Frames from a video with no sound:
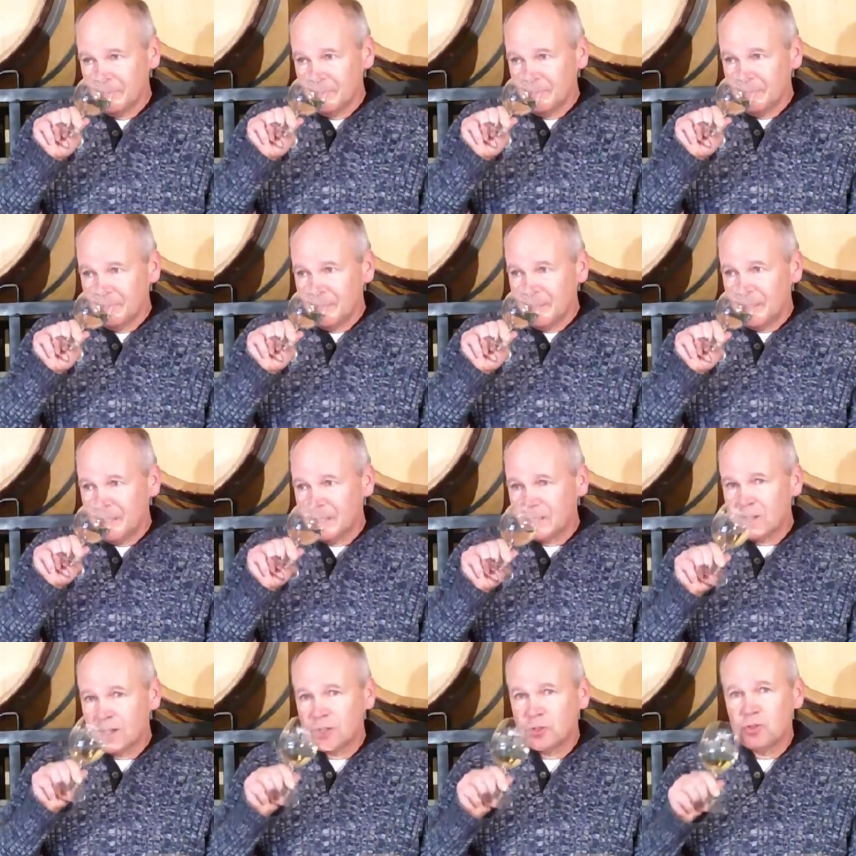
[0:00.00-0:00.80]
Just a
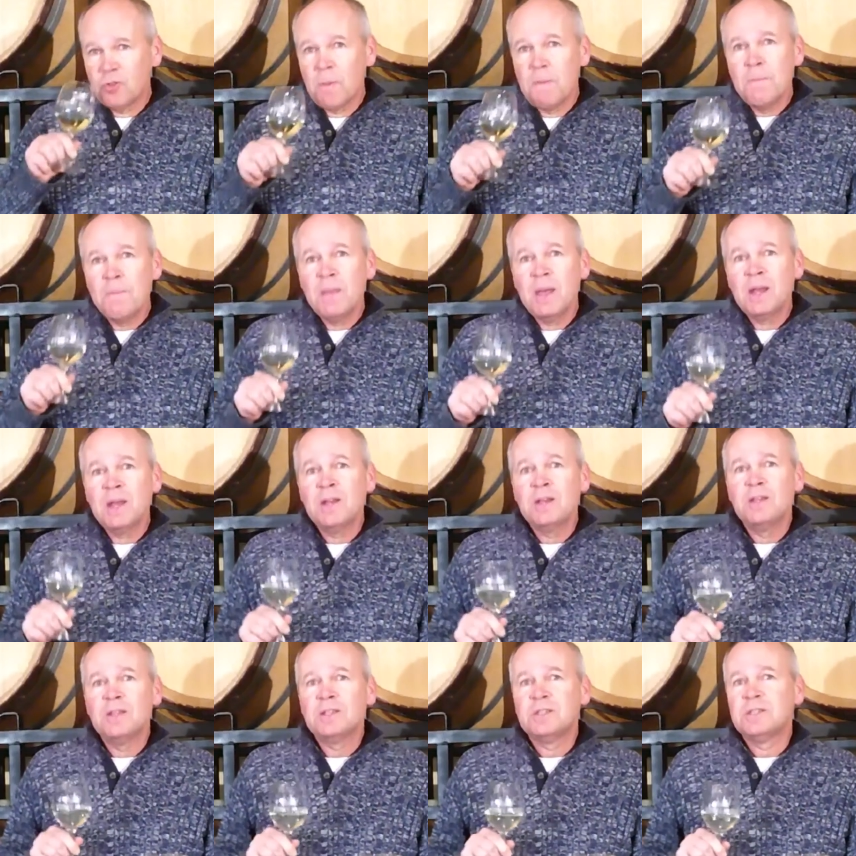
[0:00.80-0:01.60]

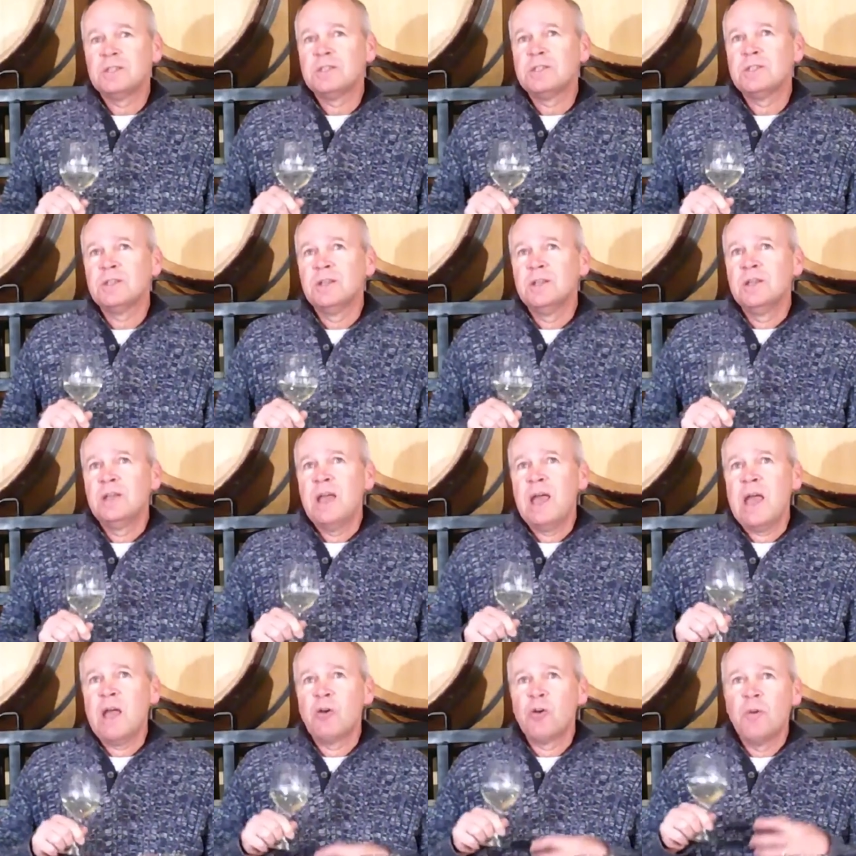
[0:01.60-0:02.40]
tremendous
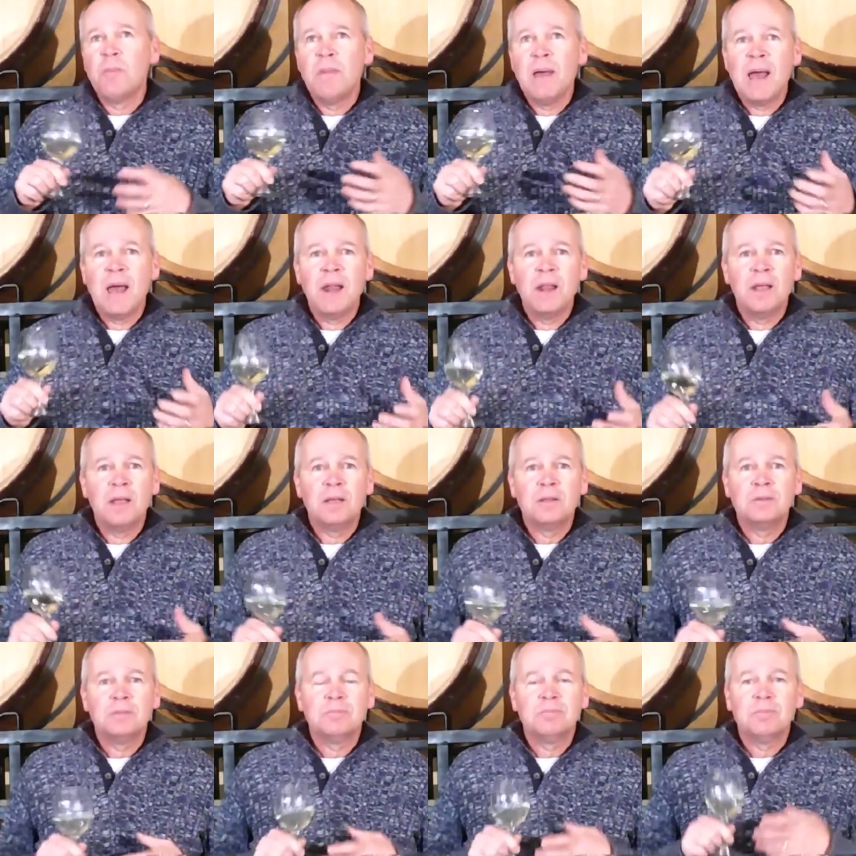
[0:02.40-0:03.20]
aromatic
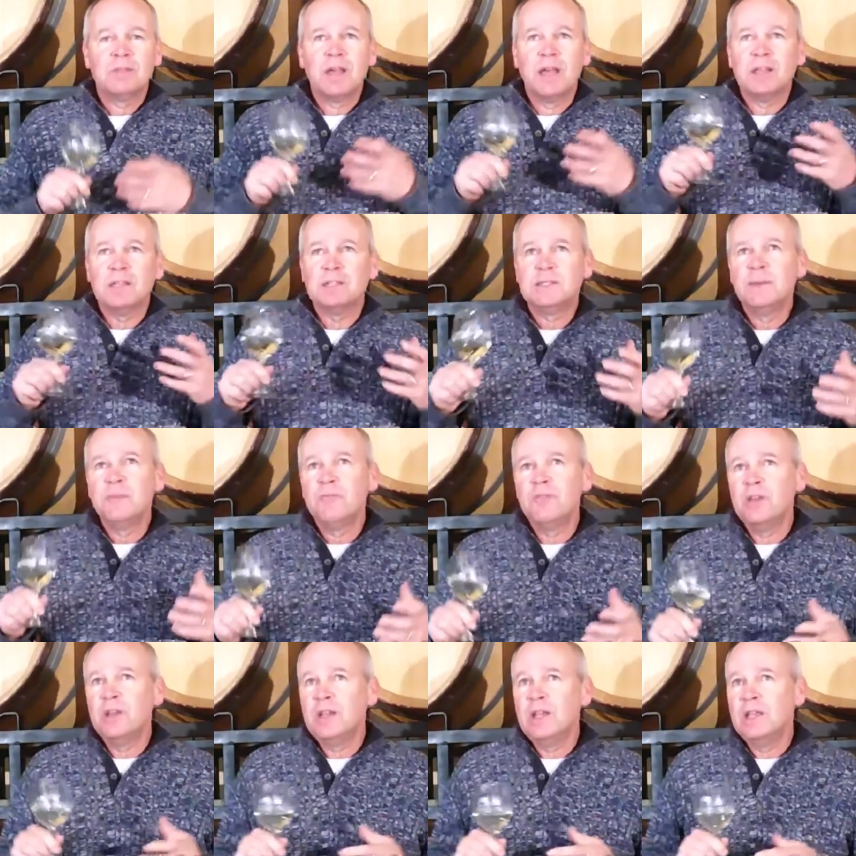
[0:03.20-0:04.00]
kind of
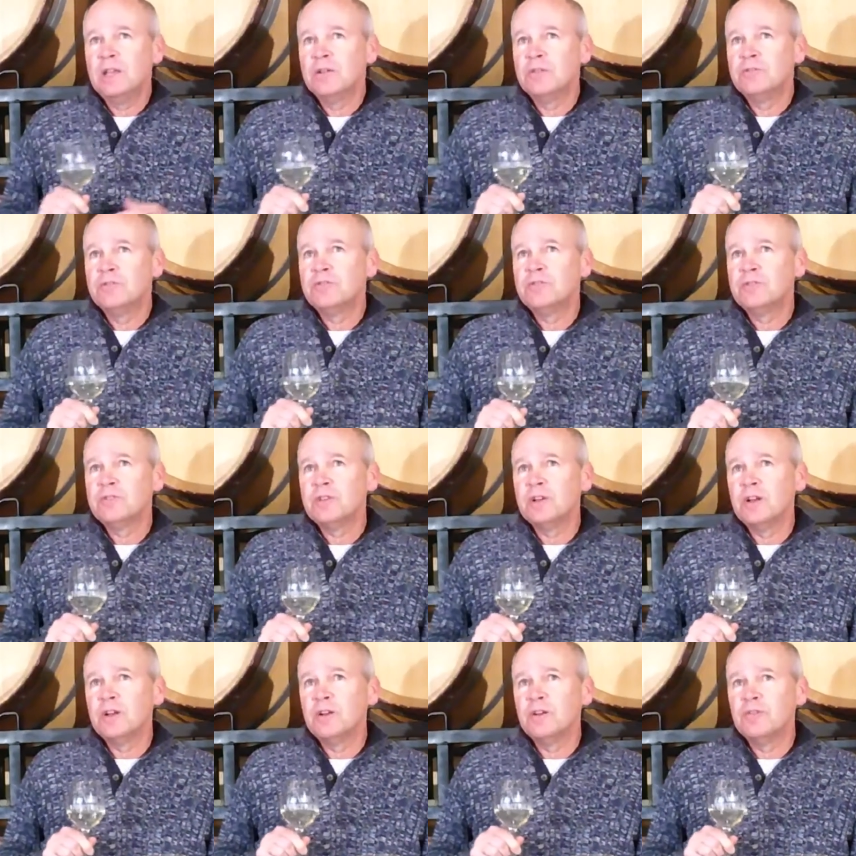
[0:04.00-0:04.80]
symphony
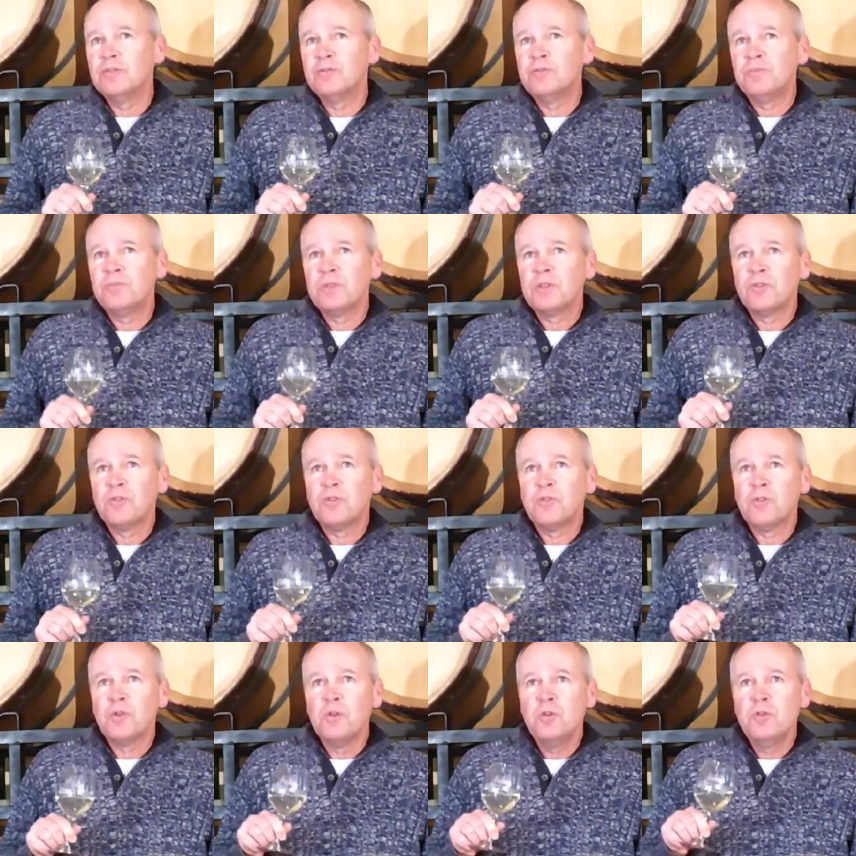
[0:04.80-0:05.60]
of
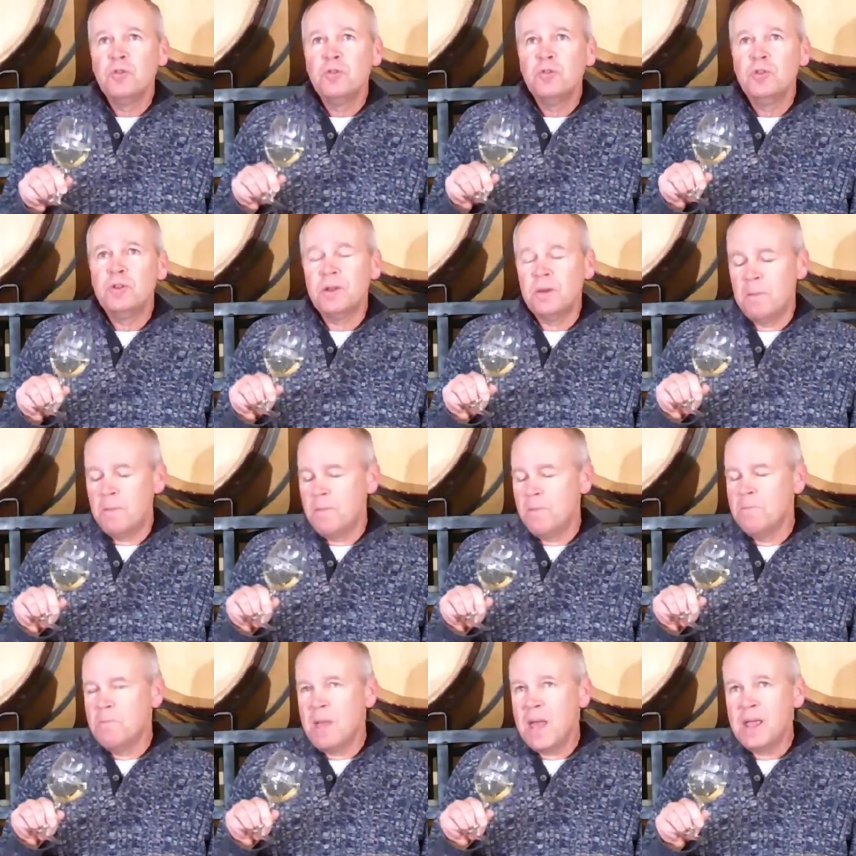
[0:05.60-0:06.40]
fruit and
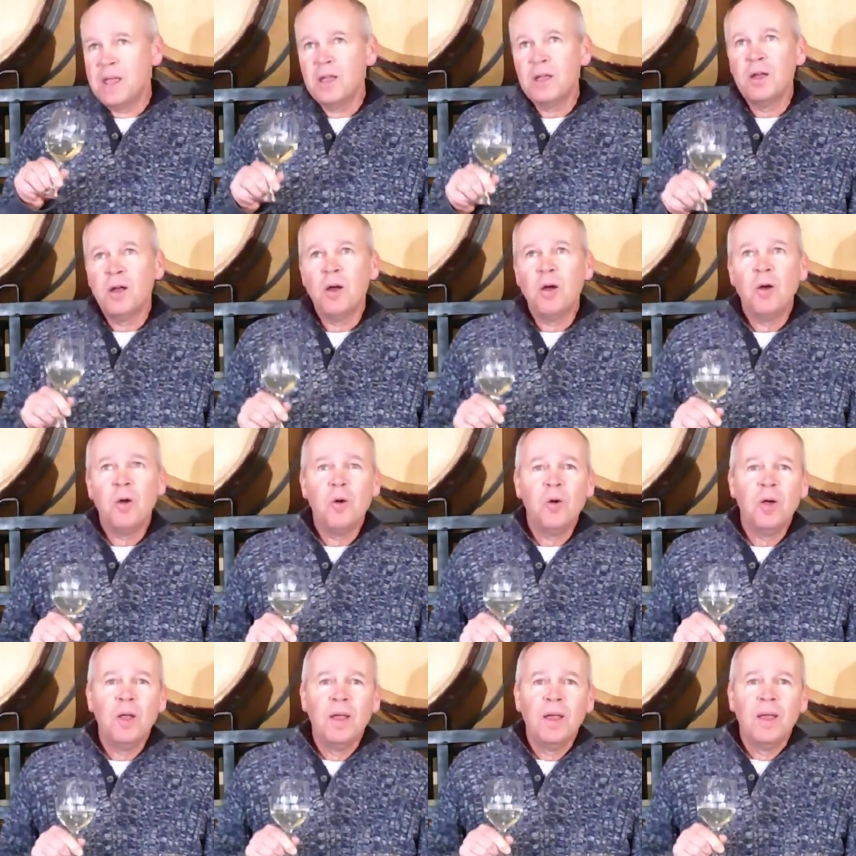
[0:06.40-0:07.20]
mango.
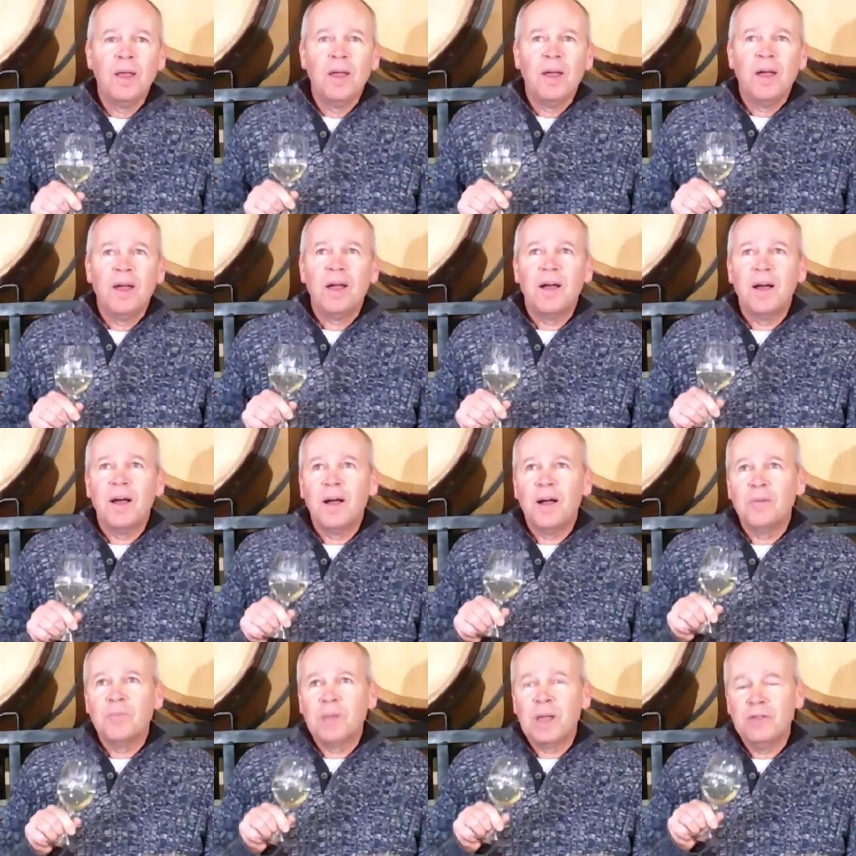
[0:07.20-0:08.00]

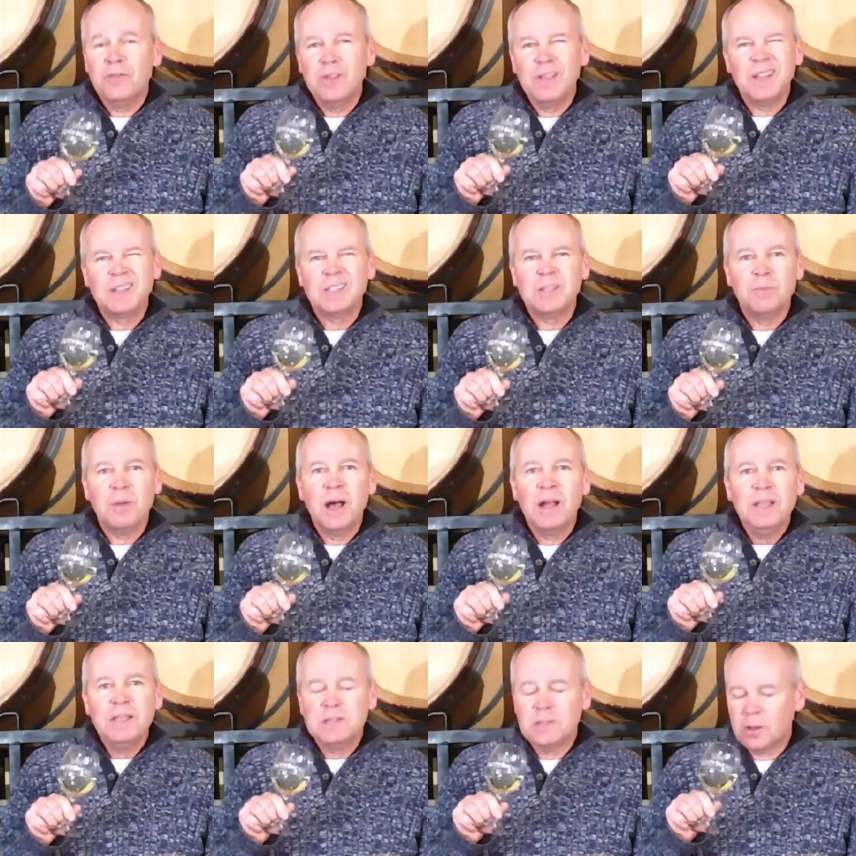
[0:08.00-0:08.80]
I even get some
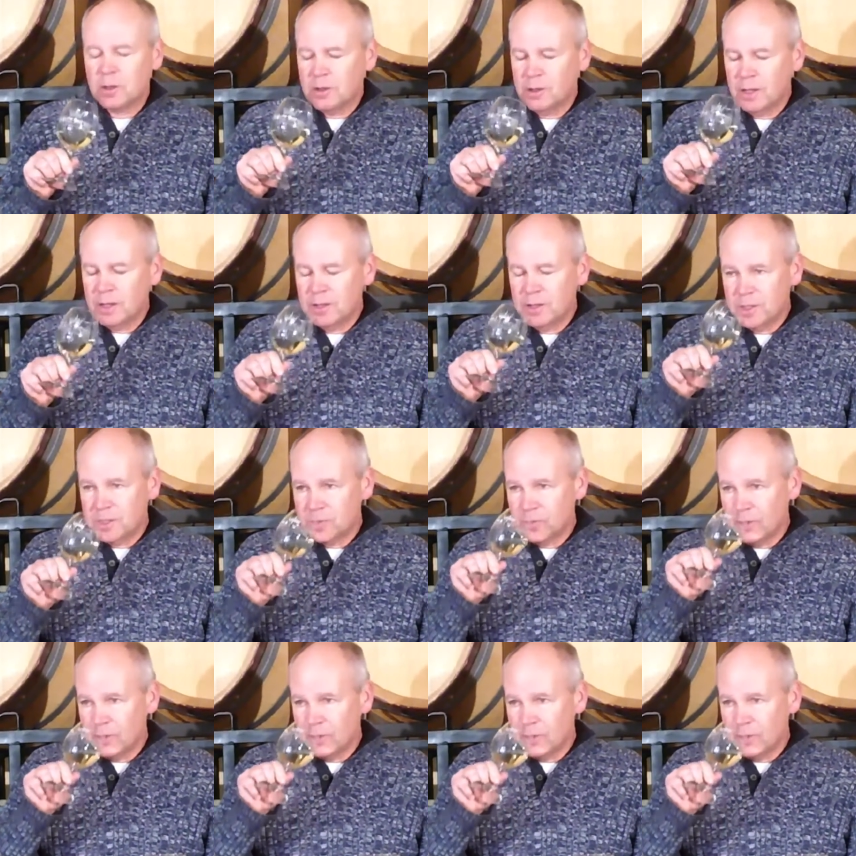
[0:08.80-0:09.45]
honeysuckle in this one.